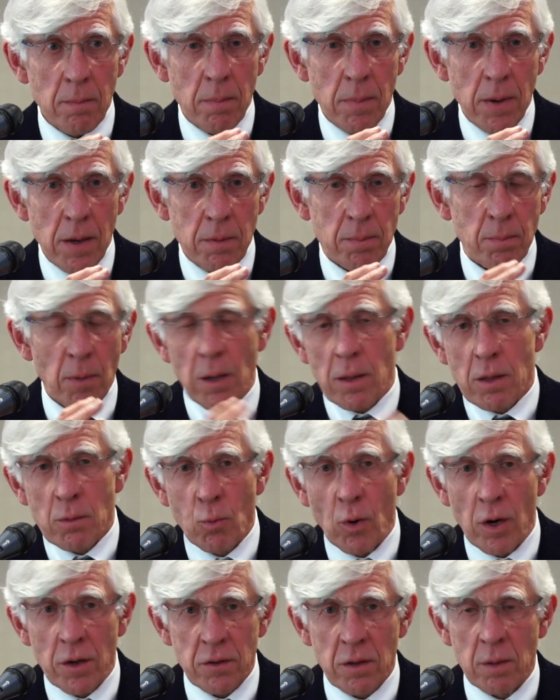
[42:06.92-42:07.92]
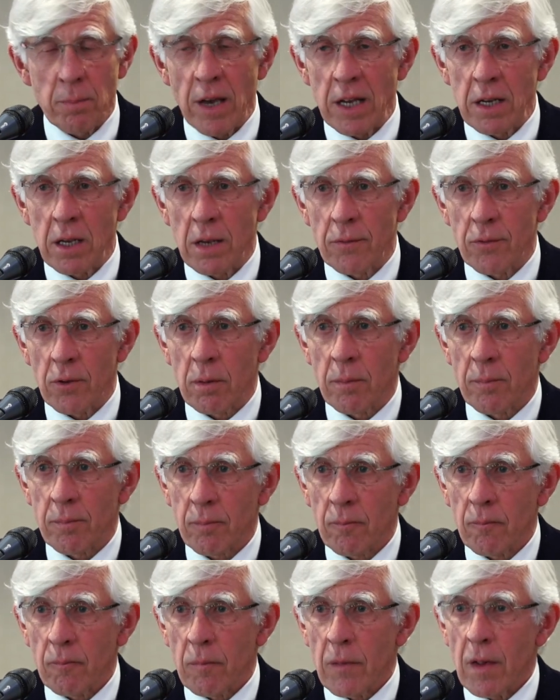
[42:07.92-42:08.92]
it's worse than medieval.
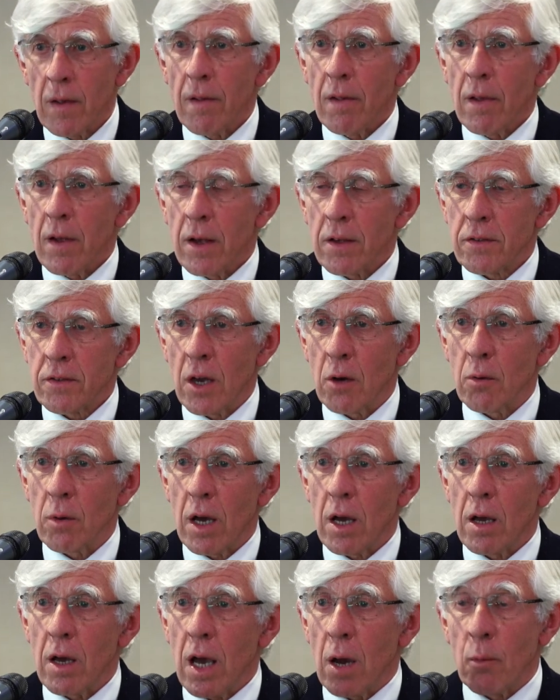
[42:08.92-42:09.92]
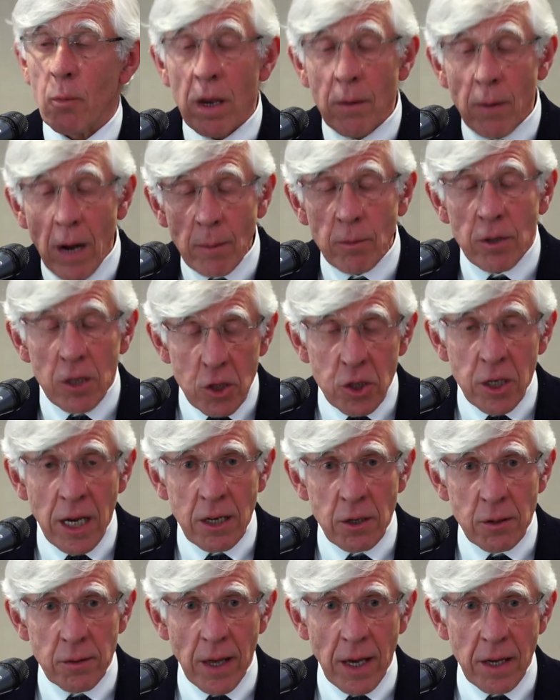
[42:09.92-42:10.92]
So, and we were able to
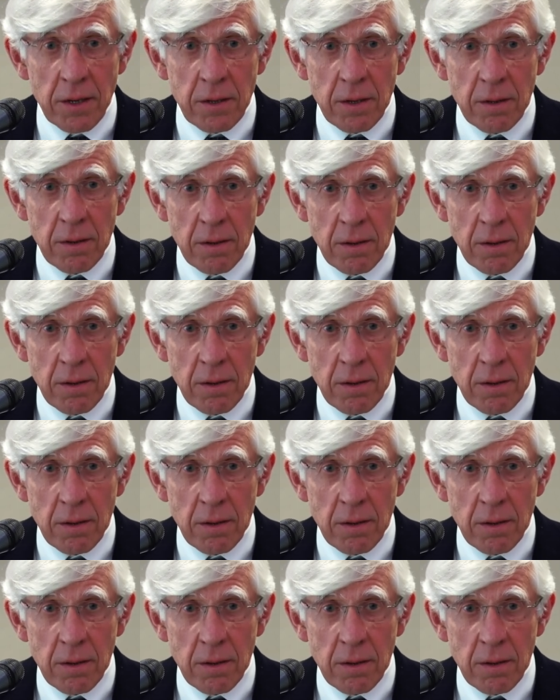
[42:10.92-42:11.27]
change that.